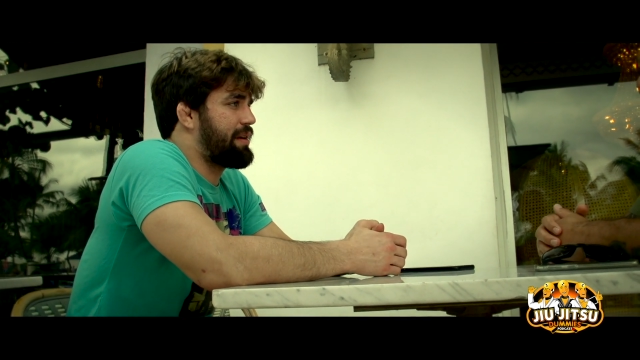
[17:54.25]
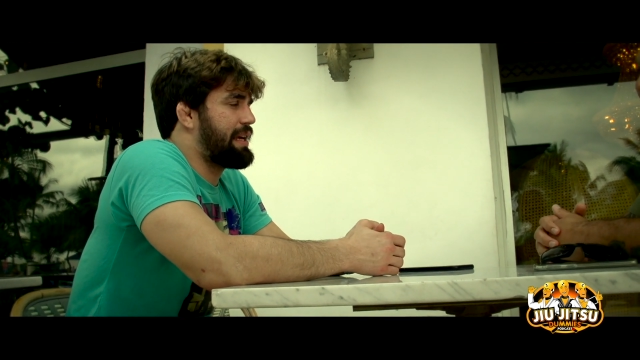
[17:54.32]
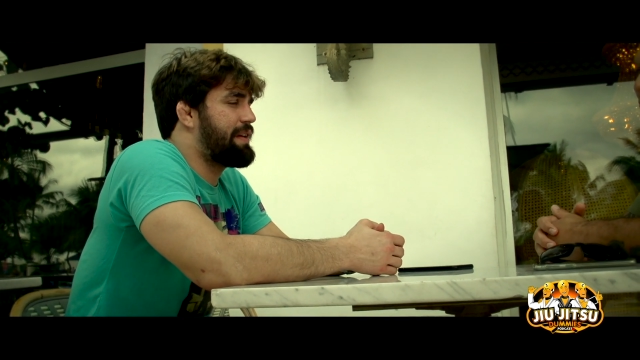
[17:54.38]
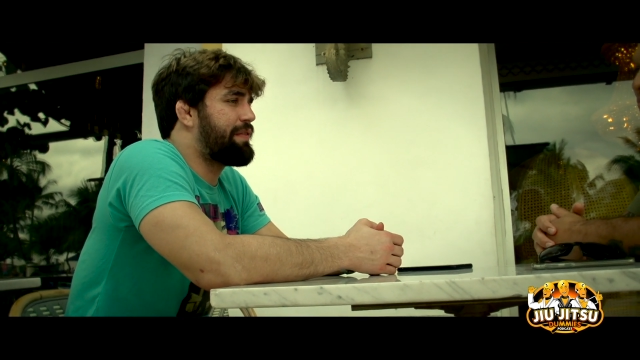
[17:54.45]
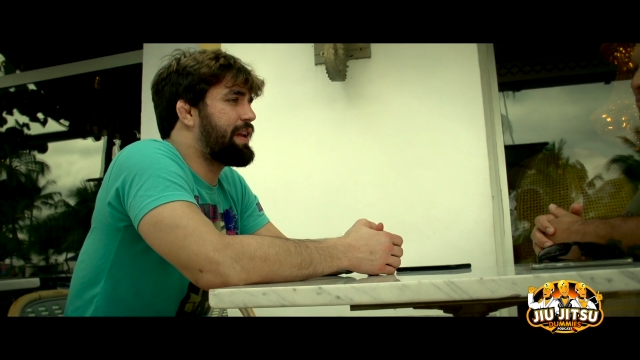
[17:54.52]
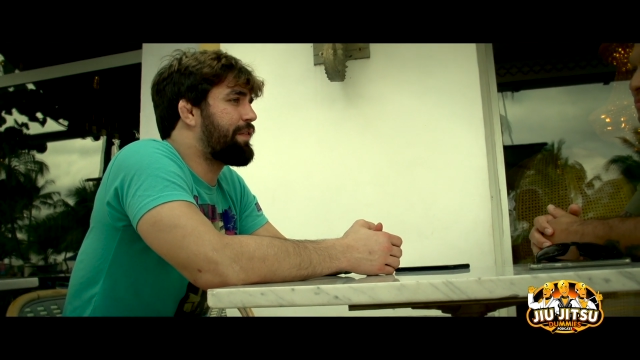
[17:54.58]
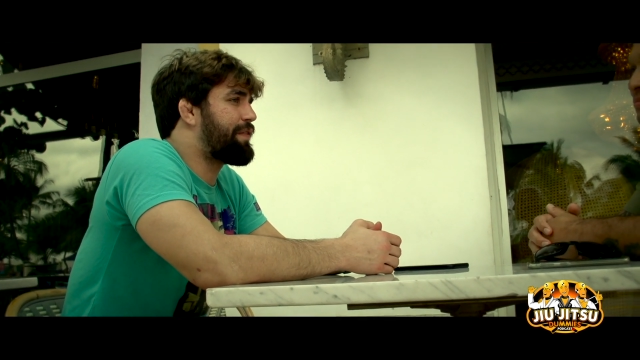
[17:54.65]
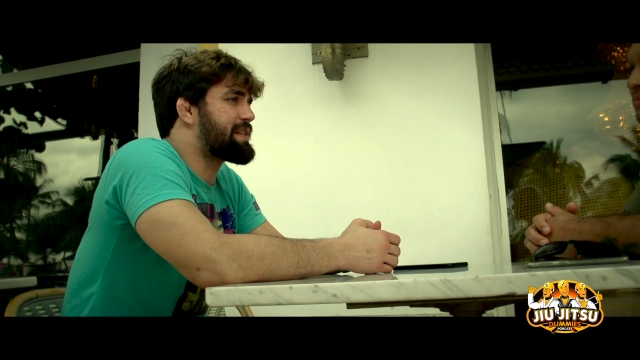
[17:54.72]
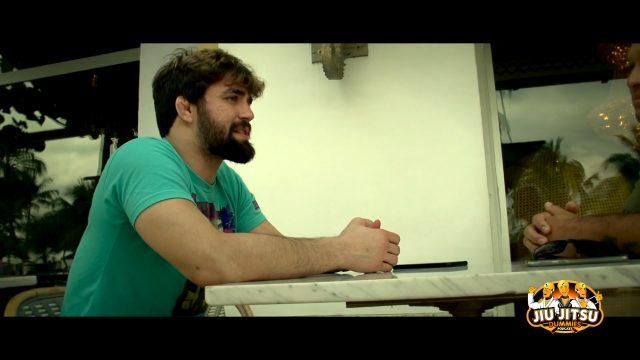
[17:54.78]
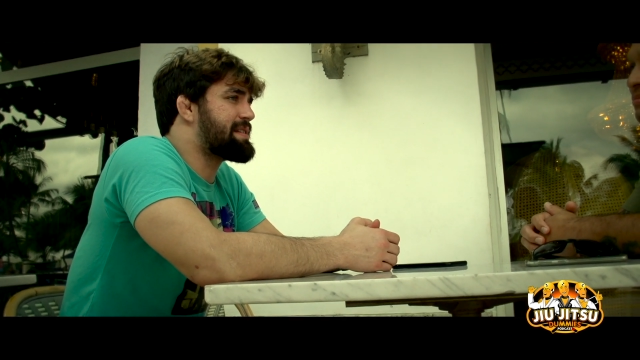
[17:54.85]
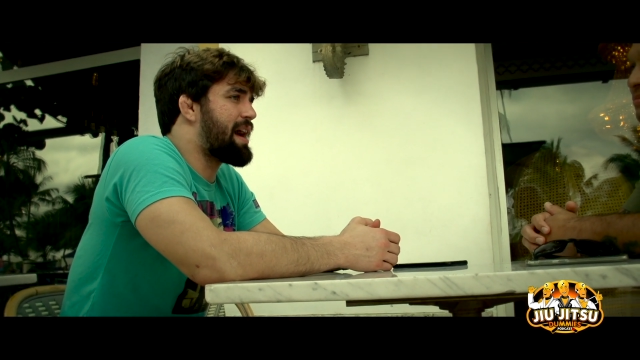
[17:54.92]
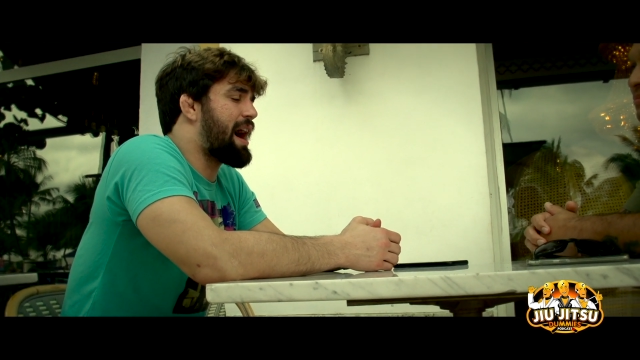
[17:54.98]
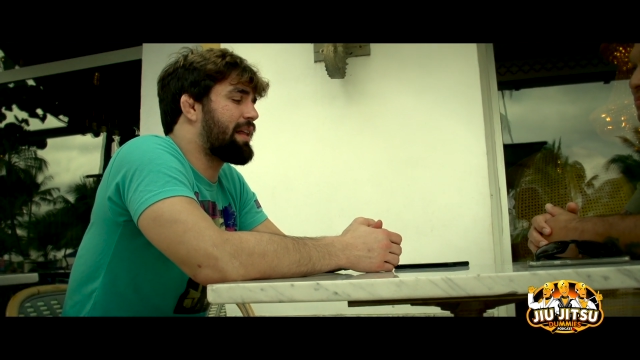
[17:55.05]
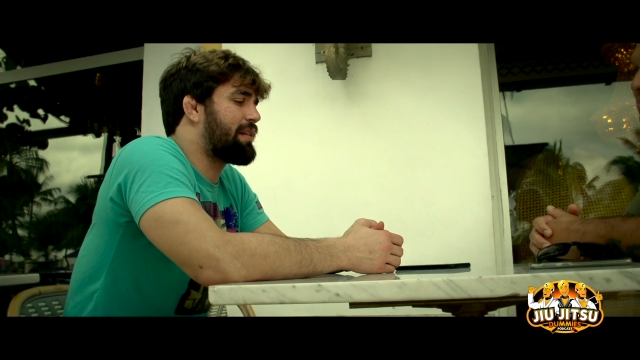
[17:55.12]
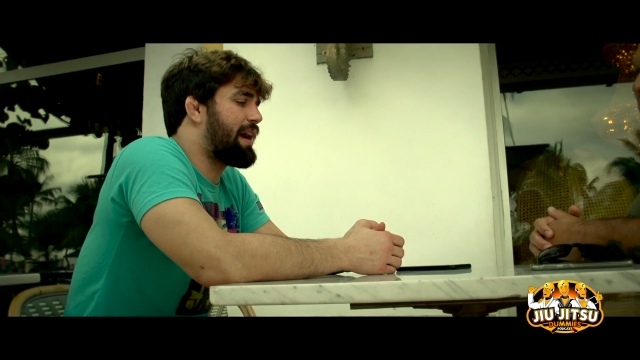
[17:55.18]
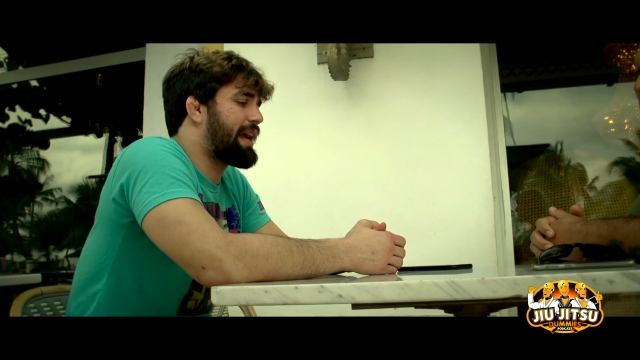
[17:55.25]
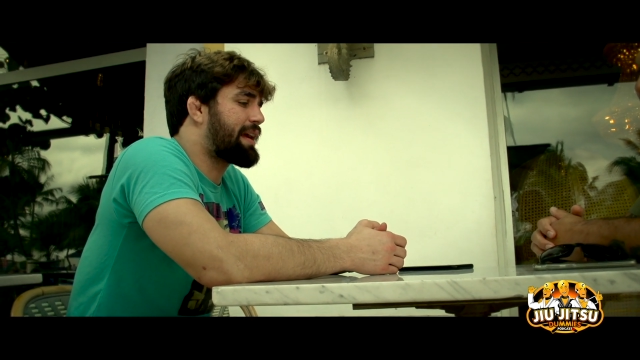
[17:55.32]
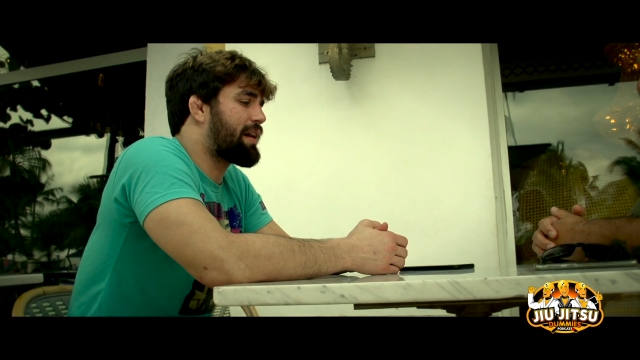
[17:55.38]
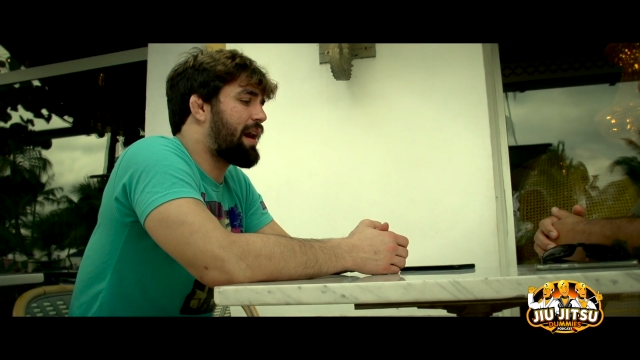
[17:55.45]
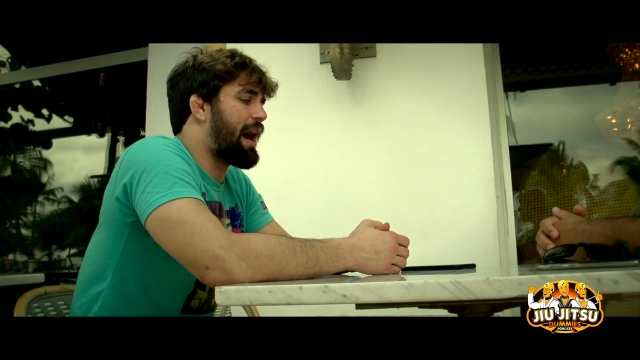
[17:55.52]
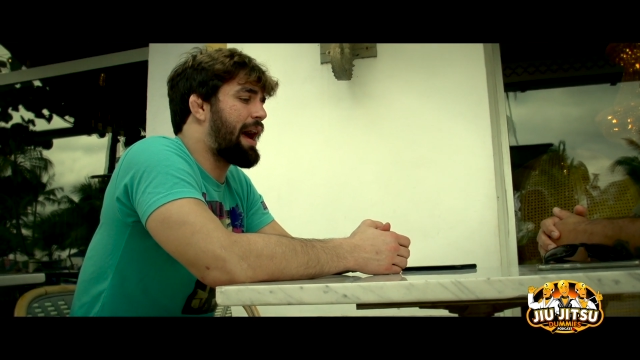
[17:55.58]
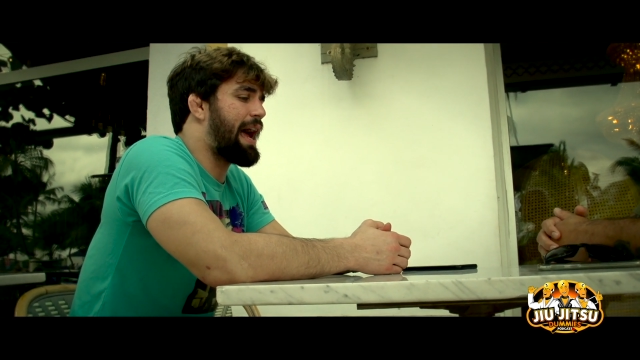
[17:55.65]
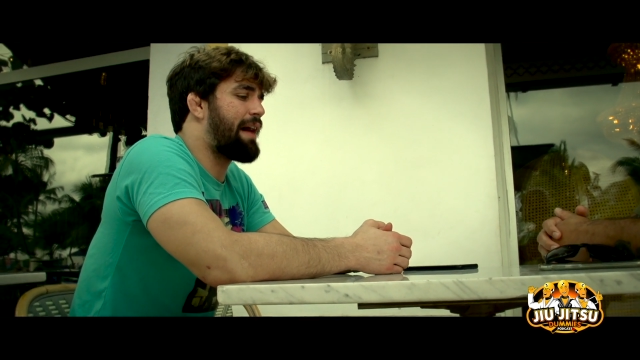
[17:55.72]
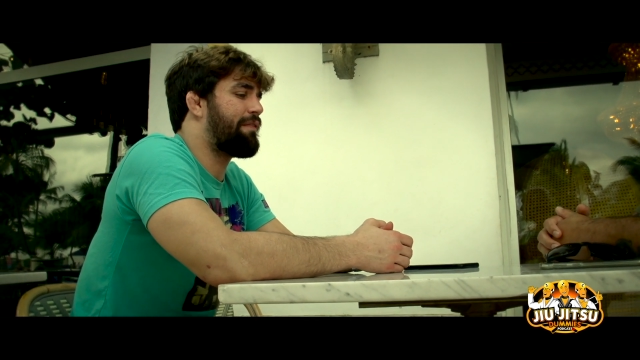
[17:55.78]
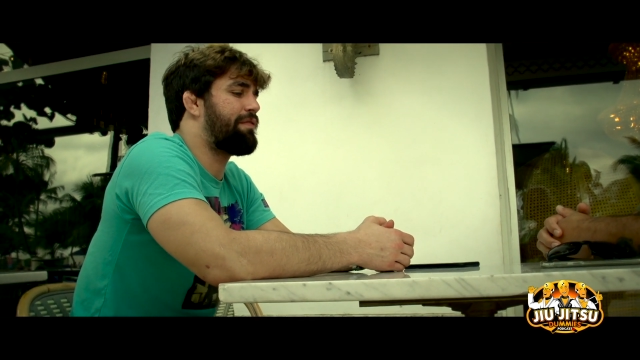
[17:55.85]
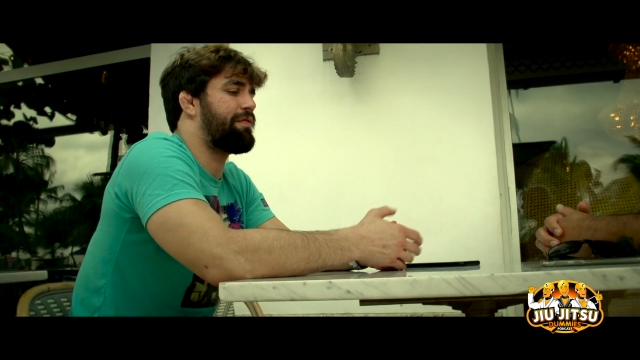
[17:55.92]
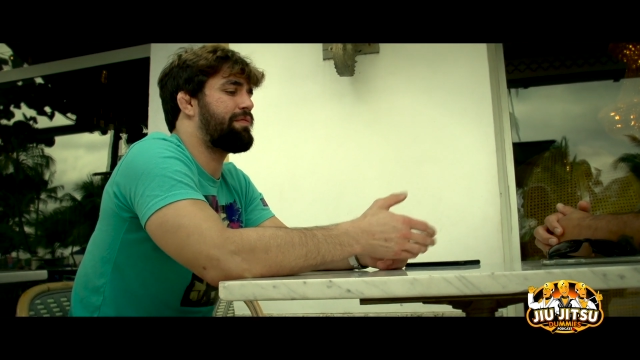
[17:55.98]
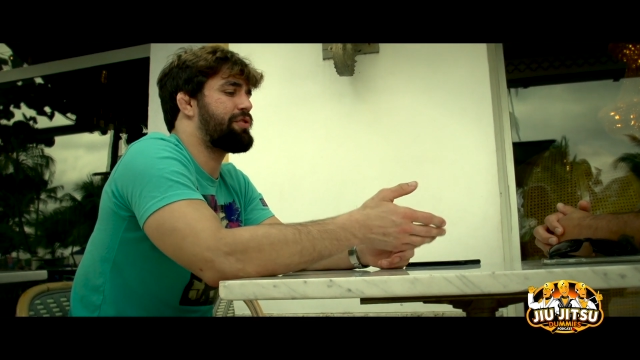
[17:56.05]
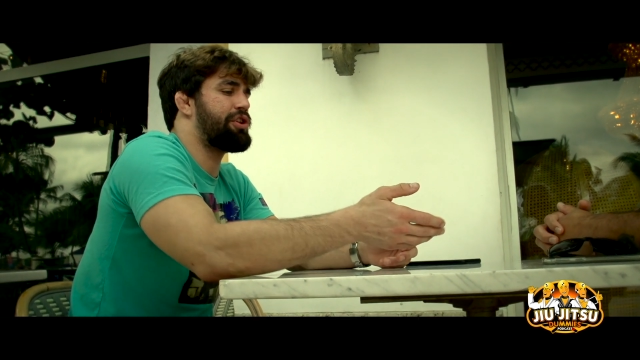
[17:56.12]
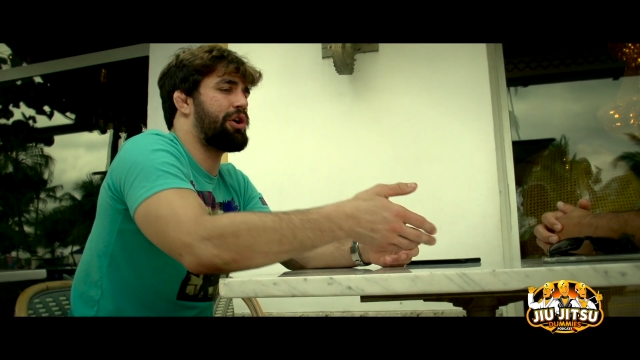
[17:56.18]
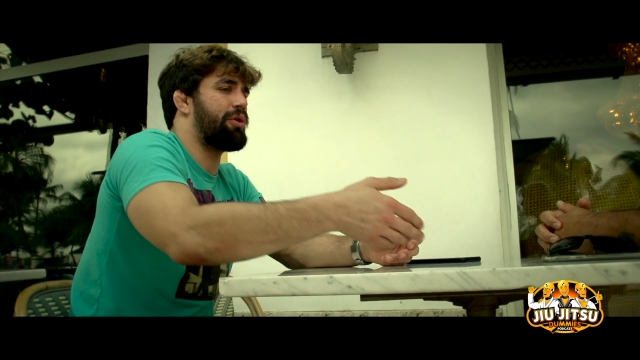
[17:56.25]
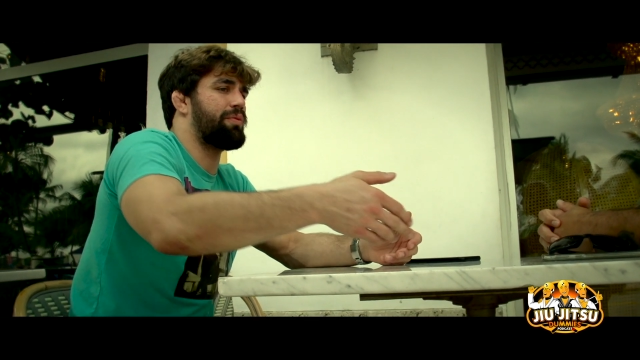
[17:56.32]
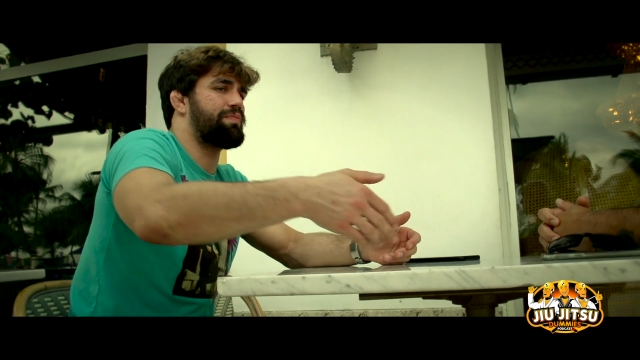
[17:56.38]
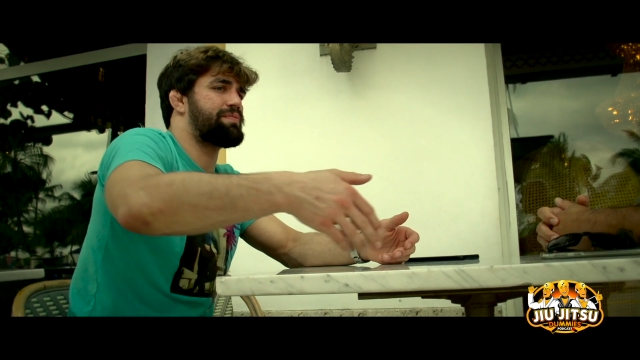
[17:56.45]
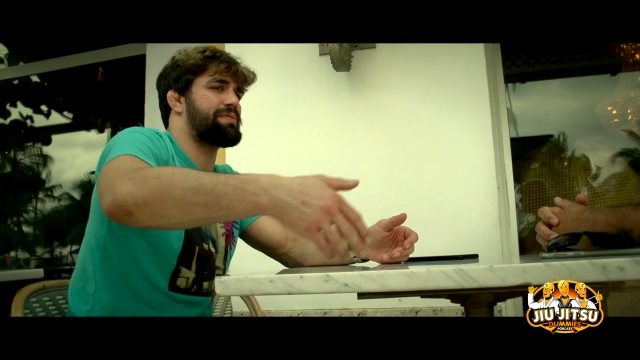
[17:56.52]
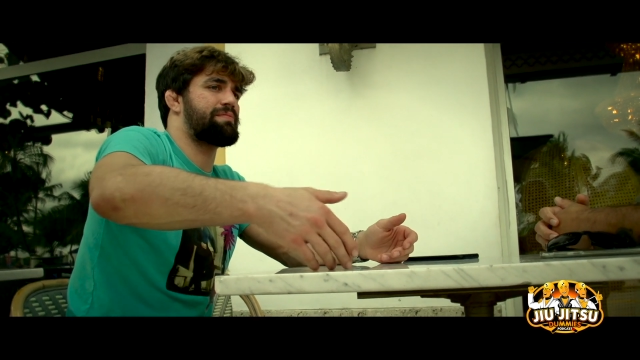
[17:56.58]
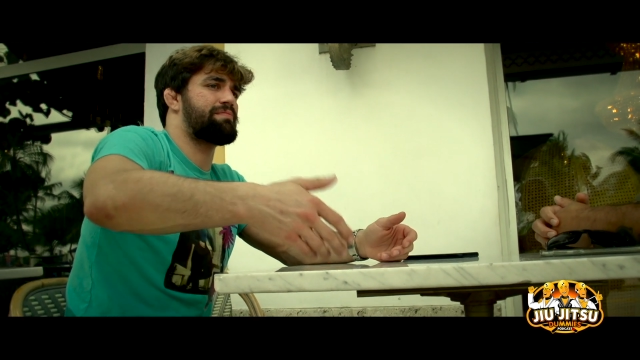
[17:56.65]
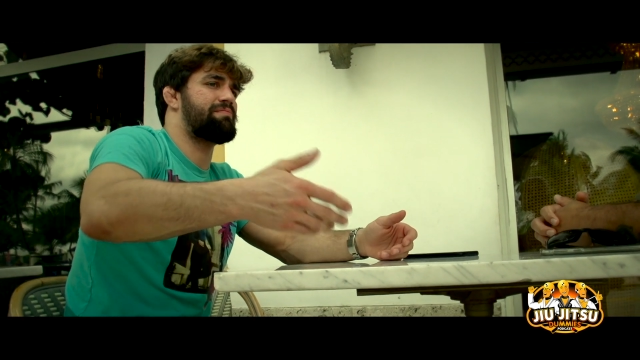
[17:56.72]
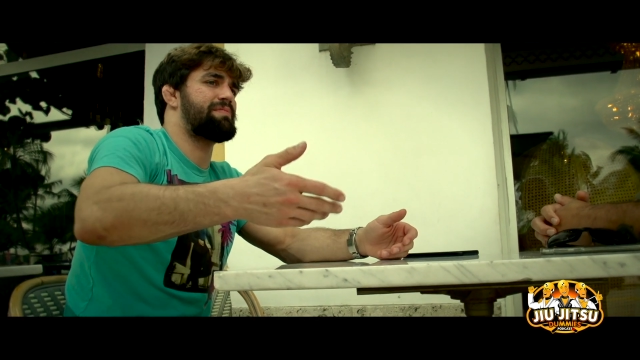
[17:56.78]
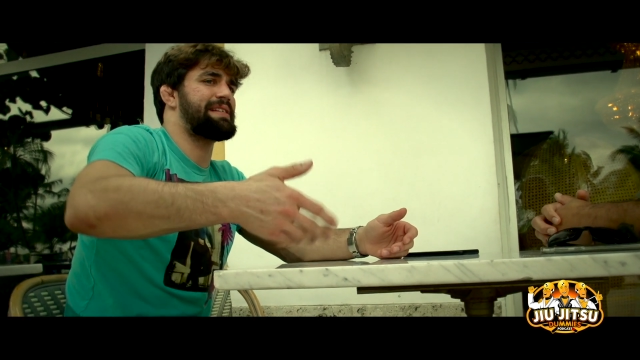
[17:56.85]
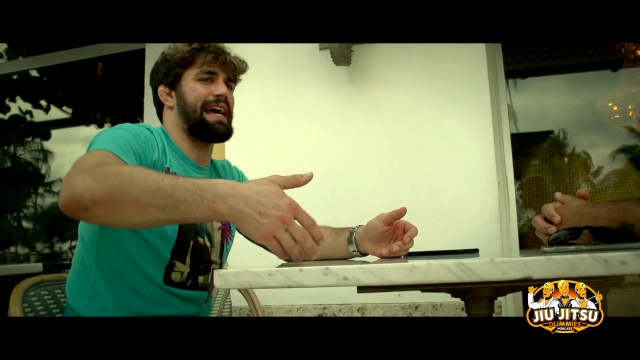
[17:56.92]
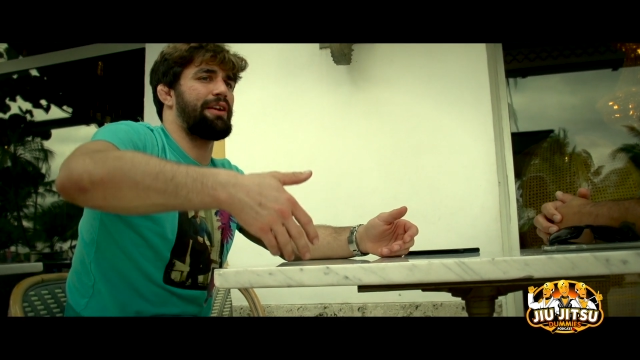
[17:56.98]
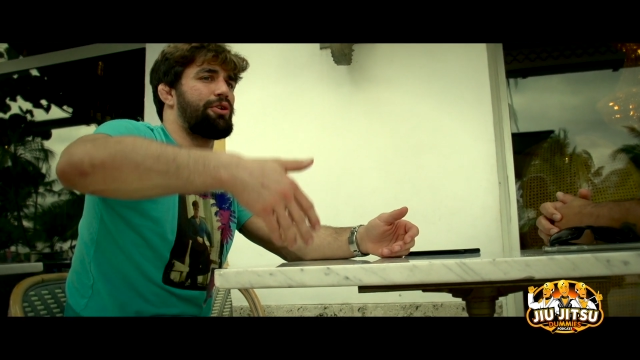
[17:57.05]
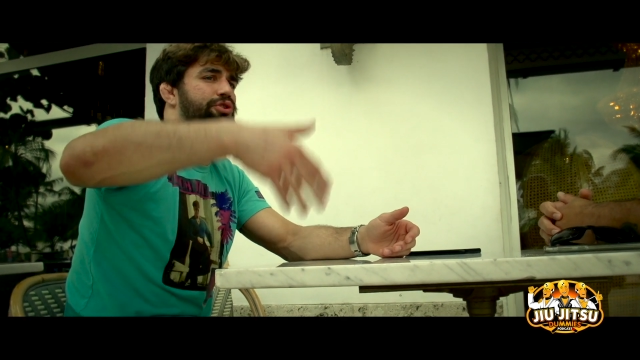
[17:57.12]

Even if it's not like I have, 10